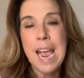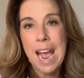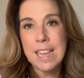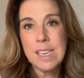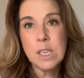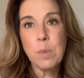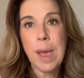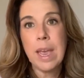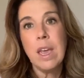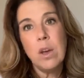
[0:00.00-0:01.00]
And this
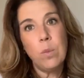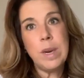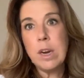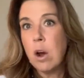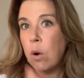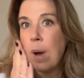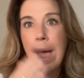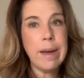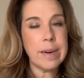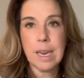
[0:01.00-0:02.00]
way we know
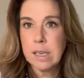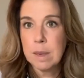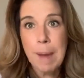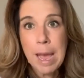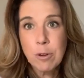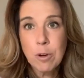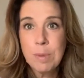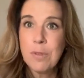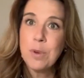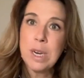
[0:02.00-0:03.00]
how to get to the bathroom
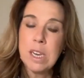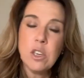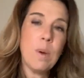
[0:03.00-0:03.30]
if we need